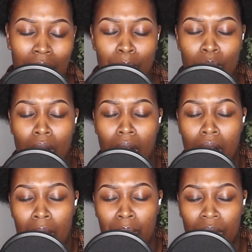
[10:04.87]
he
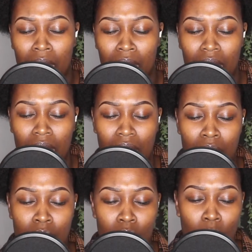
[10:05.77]
brought me.
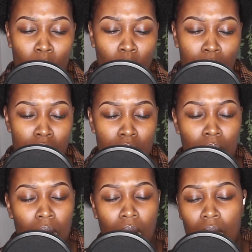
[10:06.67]
His
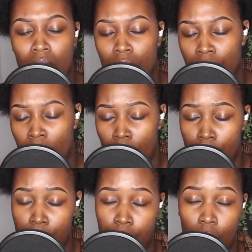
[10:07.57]
love
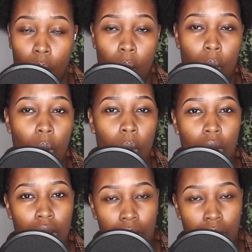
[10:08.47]
for me,